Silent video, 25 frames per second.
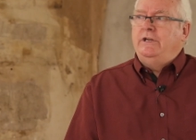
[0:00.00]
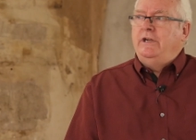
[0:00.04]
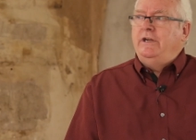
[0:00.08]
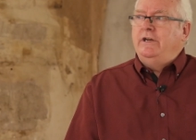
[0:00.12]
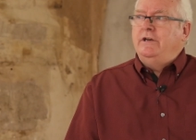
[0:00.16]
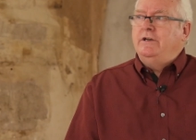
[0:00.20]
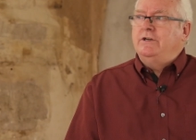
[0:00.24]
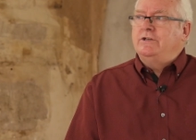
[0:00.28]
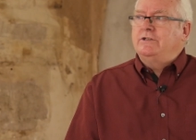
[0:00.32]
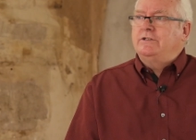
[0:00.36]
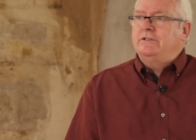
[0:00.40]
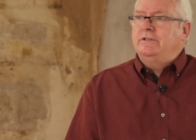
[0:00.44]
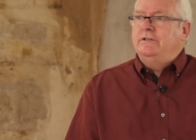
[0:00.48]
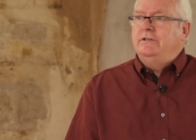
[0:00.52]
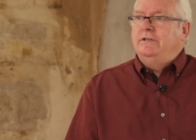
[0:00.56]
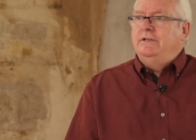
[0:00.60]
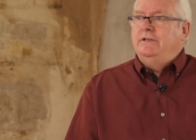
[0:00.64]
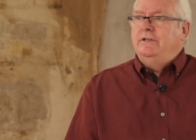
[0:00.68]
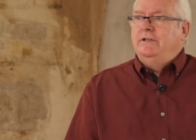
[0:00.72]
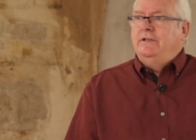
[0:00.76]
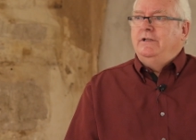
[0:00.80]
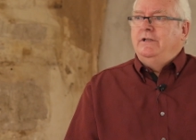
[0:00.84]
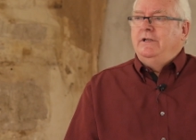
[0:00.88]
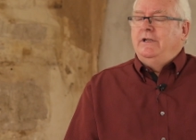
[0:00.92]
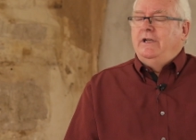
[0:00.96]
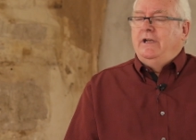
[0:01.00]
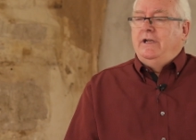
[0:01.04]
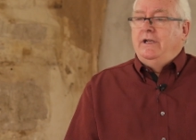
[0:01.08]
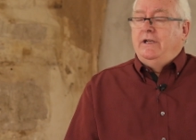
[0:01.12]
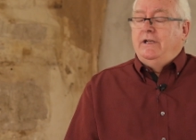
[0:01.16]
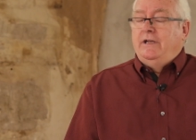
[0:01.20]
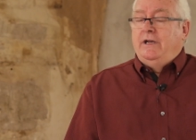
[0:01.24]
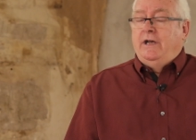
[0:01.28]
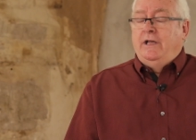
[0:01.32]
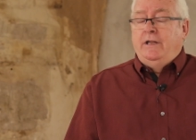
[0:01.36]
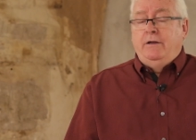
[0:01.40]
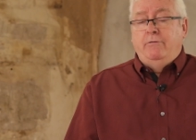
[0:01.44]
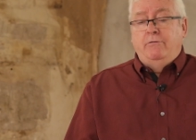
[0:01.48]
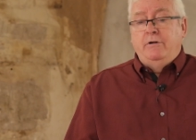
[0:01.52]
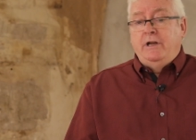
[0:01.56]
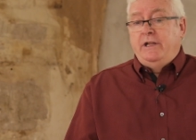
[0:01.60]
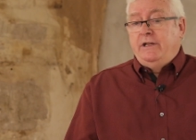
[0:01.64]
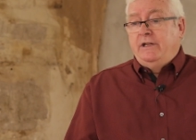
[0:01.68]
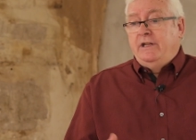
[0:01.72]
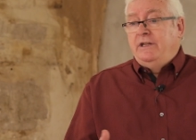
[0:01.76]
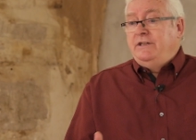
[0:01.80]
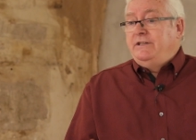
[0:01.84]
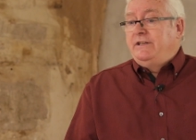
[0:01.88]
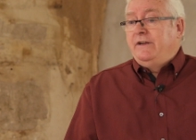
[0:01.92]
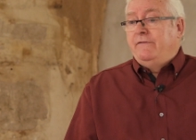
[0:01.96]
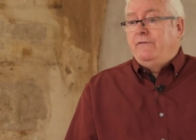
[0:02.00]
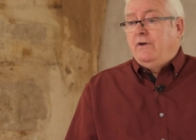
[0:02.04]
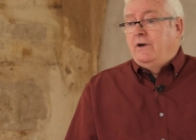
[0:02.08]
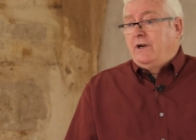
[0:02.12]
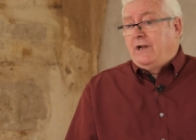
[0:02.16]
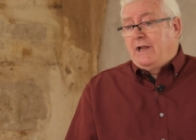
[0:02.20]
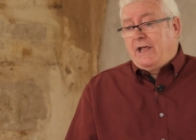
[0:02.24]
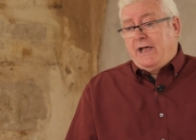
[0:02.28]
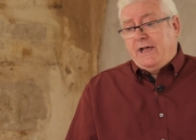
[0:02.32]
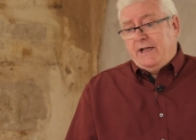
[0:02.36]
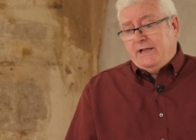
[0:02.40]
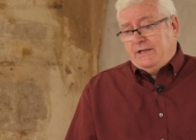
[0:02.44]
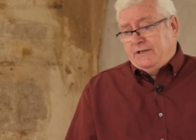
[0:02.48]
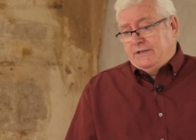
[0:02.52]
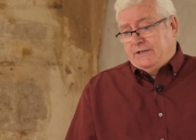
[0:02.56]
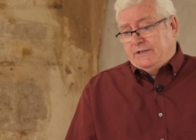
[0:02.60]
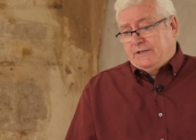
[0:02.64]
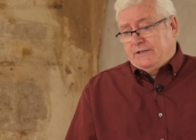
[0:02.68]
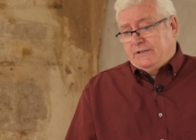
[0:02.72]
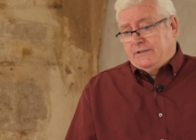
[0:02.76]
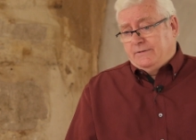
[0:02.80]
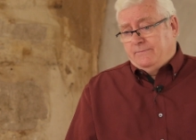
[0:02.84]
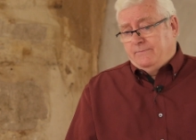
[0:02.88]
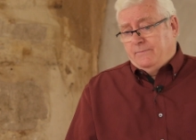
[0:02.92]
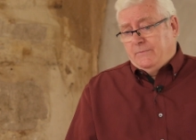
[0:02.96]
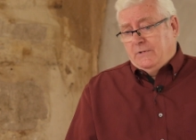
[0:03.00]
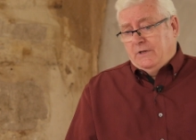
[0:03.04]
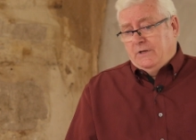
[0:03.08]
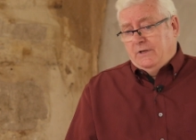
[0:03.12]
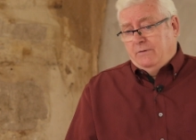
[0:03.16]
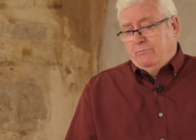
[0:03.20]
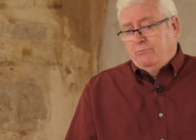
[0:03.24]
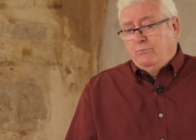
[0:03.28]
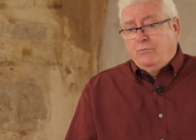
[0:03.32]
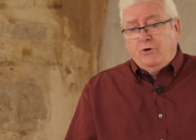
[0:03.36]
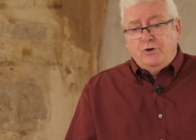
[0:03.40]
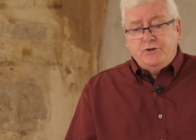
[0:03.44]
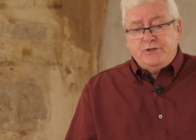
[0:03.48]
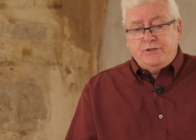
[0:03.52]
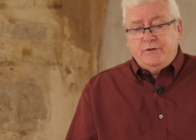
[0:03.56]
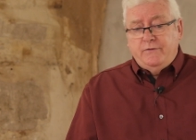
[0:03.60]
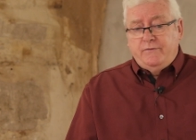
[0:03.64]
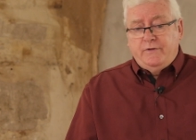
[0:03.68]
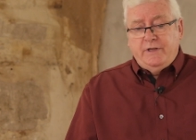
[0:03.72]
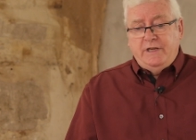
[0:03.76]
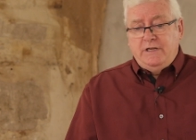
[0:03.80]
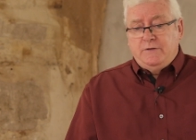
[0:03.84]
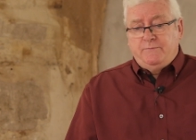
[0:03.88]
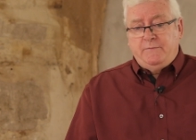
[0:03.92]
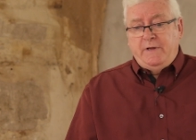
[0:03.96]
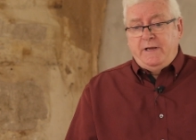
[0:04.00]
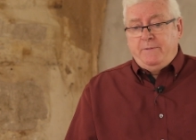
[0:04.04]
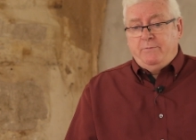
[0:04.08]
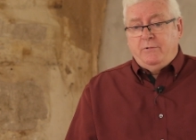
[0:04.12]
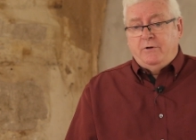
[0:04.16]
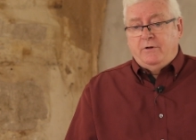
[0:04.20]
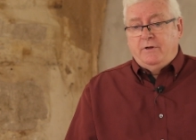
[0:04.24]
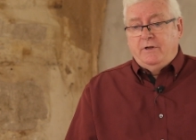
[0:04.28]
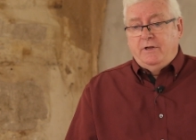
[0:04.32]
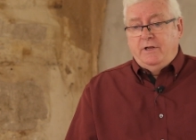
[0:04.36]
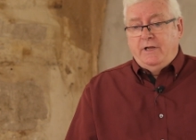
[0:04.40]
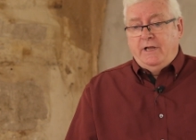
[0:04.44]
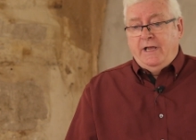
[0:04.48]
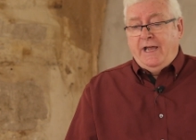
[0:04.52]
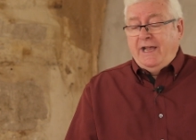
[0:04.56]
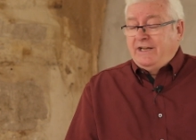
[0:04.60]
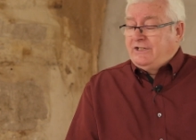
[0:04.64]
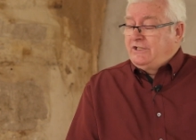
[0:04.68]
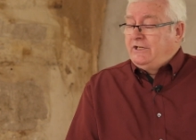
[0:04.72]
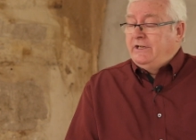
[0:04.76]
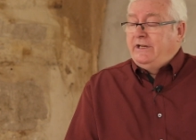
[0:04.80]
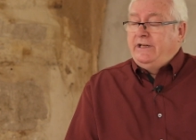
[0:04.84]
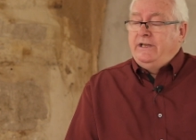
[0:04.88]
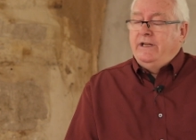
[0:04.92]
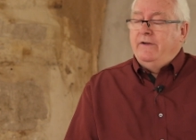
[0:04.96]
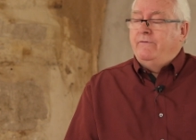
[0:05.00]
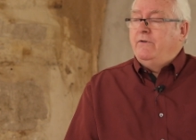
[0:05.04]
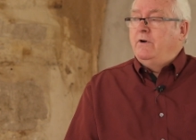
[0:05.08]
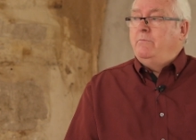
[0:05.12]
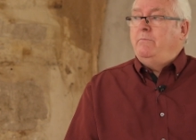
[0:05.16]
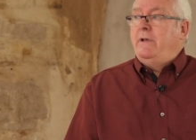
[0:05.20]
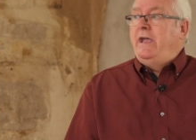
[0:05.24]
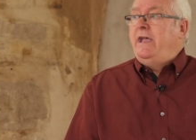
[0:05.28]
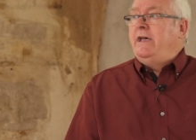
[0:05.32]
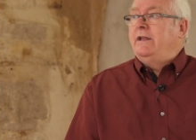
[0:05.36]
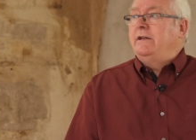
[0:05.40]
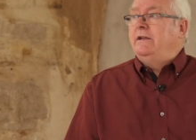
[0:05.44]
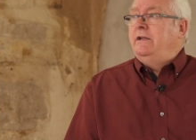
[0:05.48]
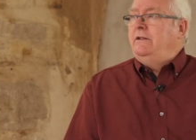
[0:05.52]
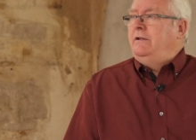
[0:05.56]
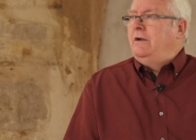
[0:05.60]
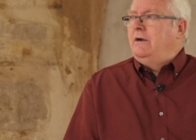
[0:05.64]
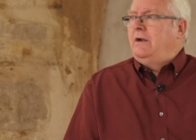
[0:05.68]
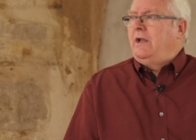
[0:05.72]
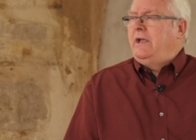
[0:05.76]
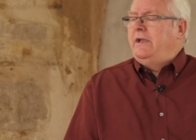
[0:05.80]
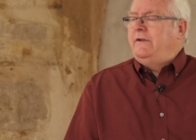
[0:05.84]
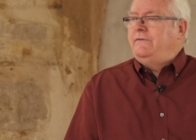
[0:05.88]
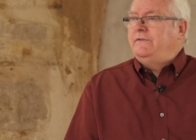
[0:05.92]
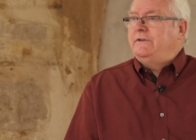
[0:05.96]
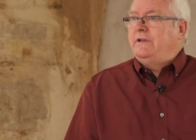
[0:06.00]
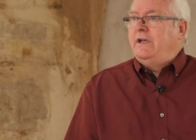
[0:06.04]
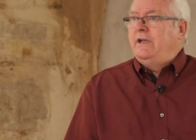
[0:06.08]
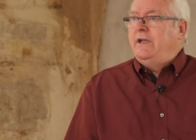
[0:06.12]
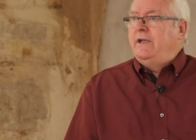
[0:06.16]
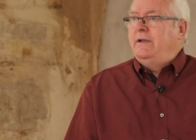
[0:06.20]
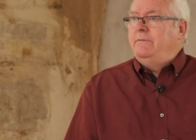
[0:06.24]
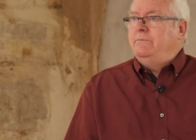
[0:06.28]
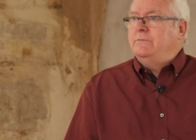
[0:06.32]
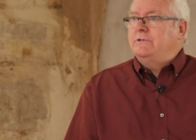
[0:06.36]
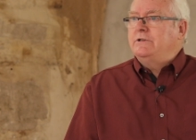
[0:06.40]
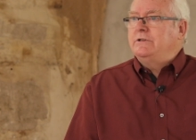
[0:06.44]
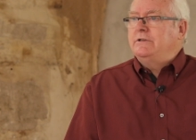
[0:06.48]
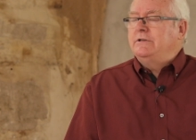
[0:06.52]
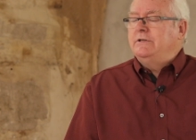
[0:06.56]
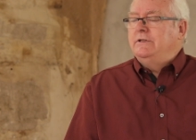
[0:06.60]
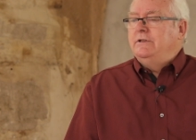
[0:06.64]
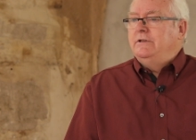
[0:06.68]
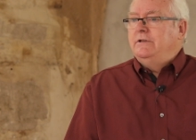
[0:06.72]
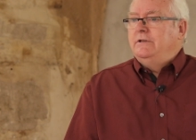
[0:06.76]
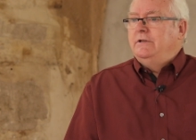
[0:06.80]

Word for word: years. And they're written in different lands. Most of these people actually never met in their lifetimes.